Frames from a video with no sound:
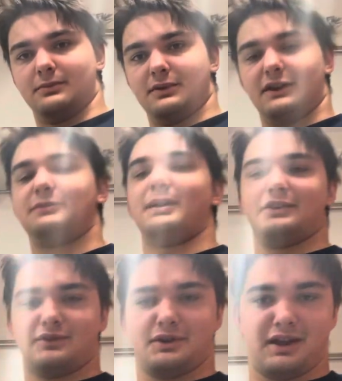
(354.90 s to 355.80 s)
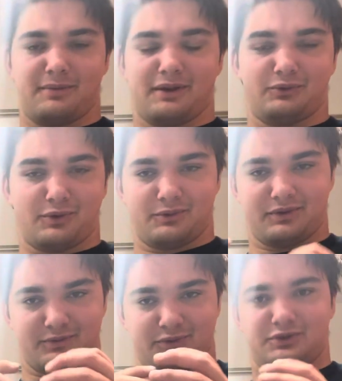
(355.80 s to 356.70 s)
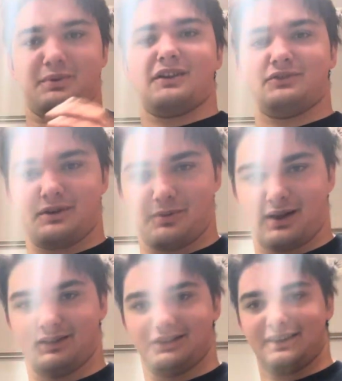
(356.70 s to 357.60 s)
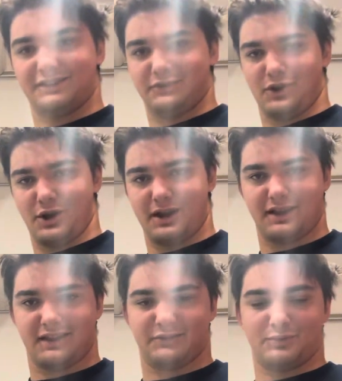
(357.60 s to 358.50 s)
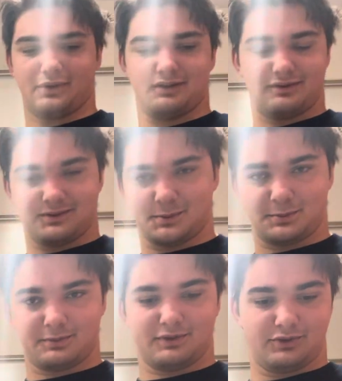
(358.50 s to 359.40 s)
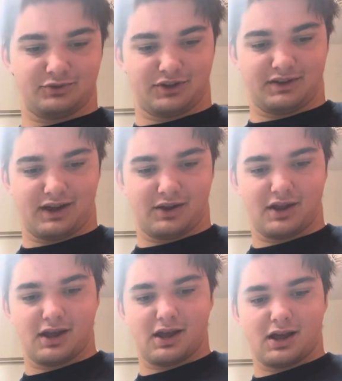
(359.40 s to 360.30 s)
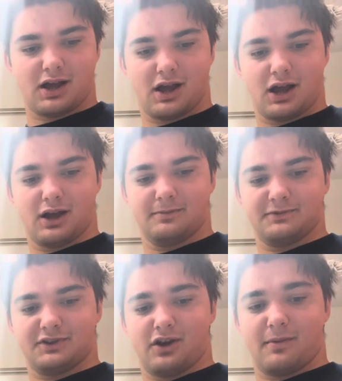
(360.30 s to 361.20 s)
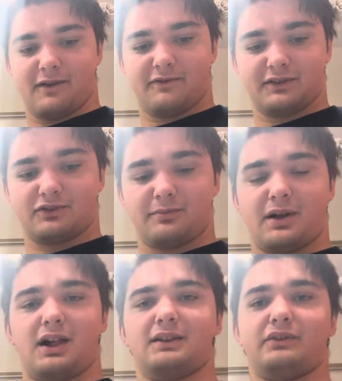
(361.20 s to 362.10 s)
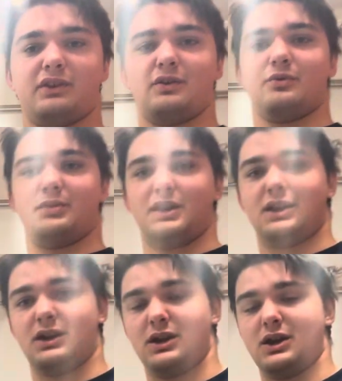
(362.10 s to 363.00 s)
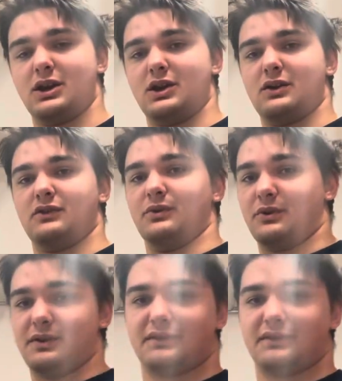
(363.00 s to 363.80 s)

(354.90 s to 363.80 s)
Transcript: expansionary. Yeah, that's what expansionary policy. Sorry, that's what we'll shut down. So my fiscal policy would be to increase